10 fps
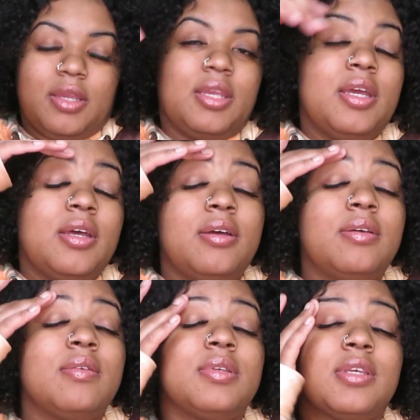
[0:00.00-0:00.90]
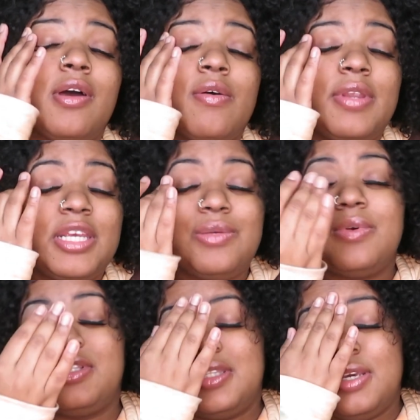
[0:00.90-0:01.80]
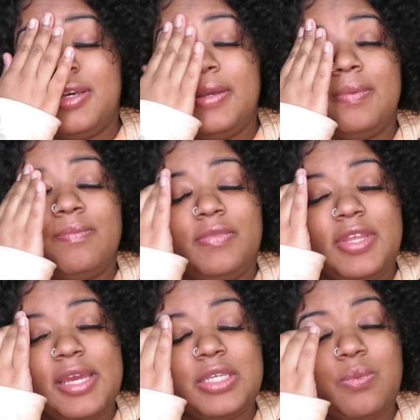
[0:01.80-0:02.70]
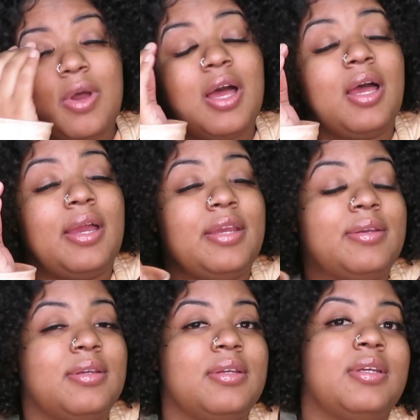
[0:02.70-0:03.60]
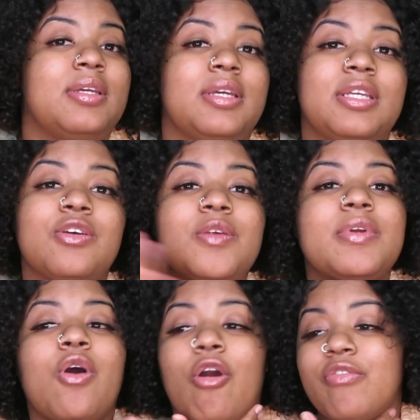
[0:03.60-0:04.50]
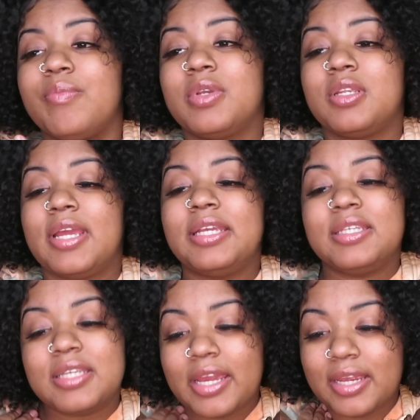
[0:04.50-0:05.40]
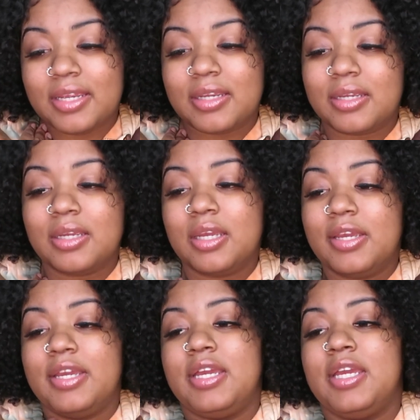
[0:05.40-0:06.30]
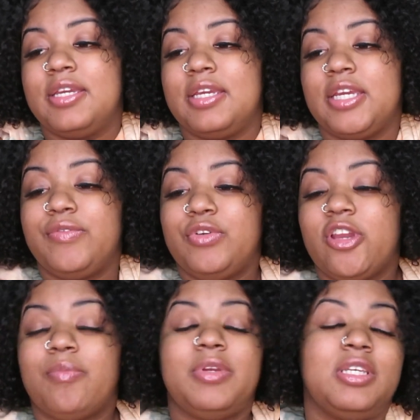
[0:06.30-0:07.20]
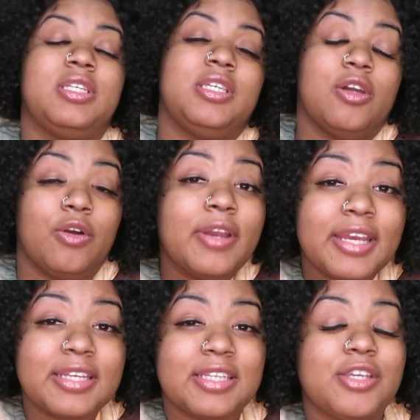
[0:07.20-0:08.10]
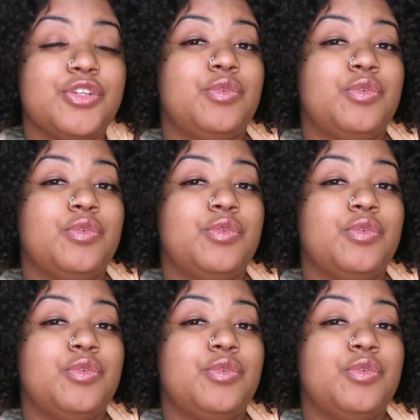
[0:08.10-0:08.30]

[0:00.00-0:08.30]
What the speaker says: yeah, so that's why it's gonna be hard for me. They say if you have PCOS and